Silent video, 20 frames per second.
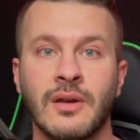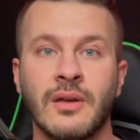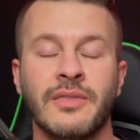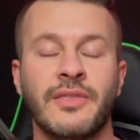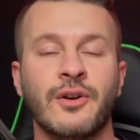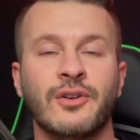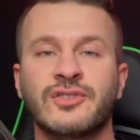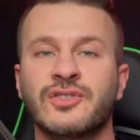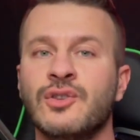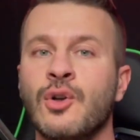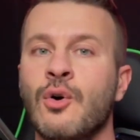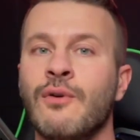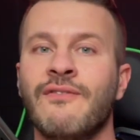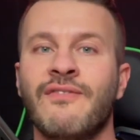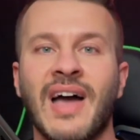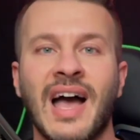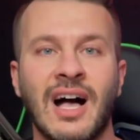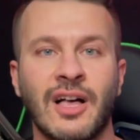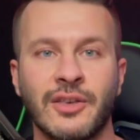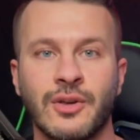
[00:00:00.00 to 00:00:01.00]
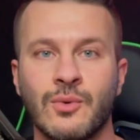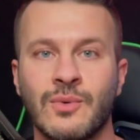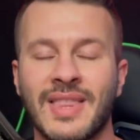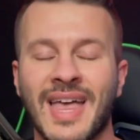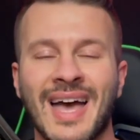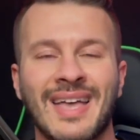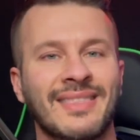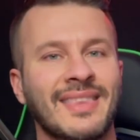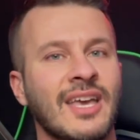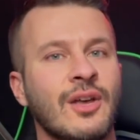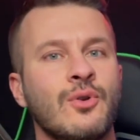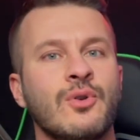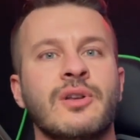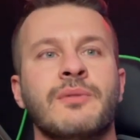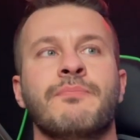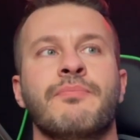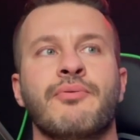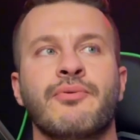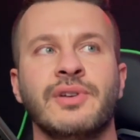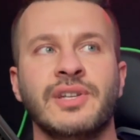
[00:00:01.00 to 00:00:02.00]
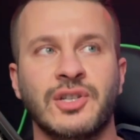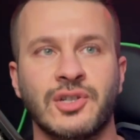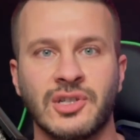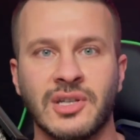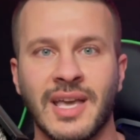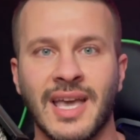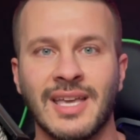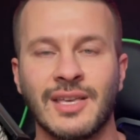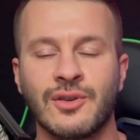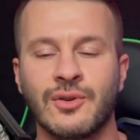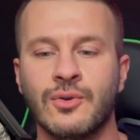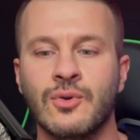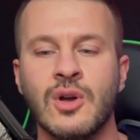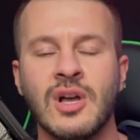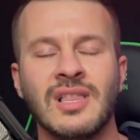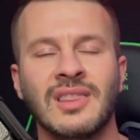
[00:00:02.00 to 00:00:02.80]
There's no value in that. They don't appreciate you